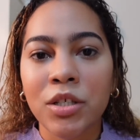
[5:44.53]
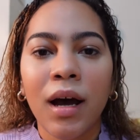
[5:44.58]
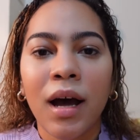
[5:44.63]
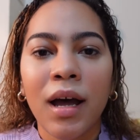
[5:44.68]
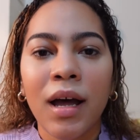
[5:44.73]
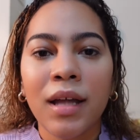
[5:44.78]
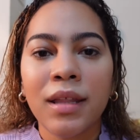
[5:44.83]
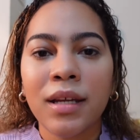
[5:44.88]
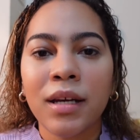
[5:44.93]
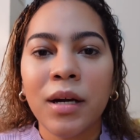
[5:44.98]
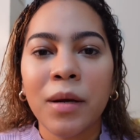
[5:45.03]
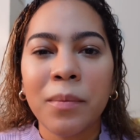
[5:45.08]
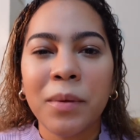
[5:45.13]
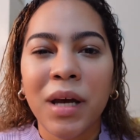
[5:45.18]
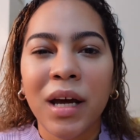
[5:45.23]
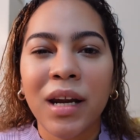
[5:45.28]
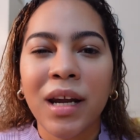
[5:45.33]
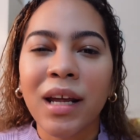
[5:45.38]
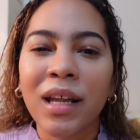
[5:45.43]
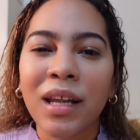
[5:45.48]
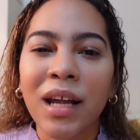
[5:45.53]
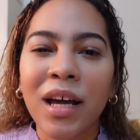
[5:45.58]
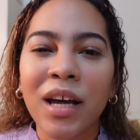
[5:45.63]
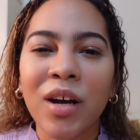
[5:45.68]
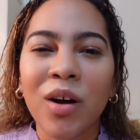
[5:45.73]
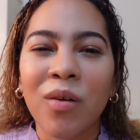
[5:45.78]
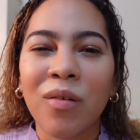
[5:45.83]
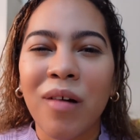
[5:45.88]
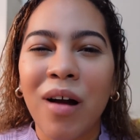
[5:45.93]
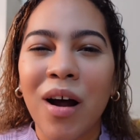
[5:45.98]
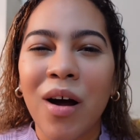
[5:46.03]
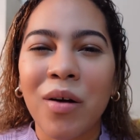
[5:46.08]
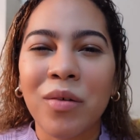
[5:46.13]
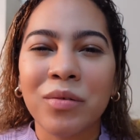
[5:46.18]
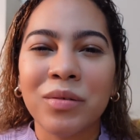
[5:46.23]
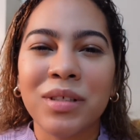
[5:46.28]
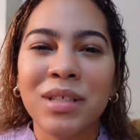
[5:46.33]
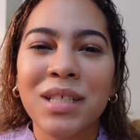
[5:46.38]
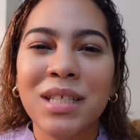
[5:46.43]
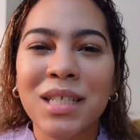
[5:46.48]
I ended up getting like
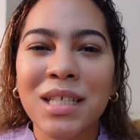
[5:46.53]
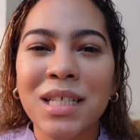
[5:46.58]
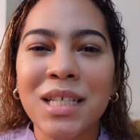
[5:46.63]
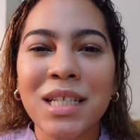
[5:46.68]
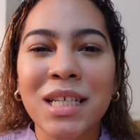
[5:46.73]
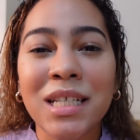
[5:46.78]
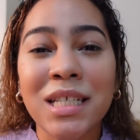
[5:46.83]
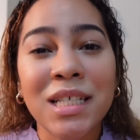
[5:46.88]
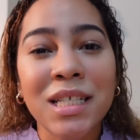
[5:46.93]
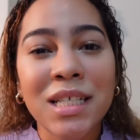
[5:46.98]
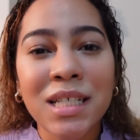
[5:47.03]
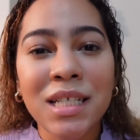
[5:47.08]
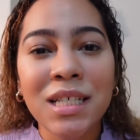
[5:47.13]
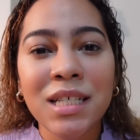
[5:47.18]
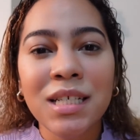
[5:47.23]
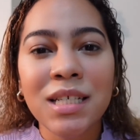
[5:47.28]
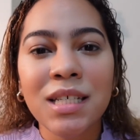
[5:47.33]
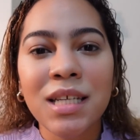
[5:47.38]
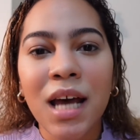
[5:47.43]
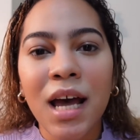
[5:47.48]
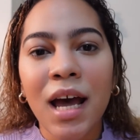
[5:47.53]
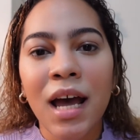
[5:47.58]
around C and D's,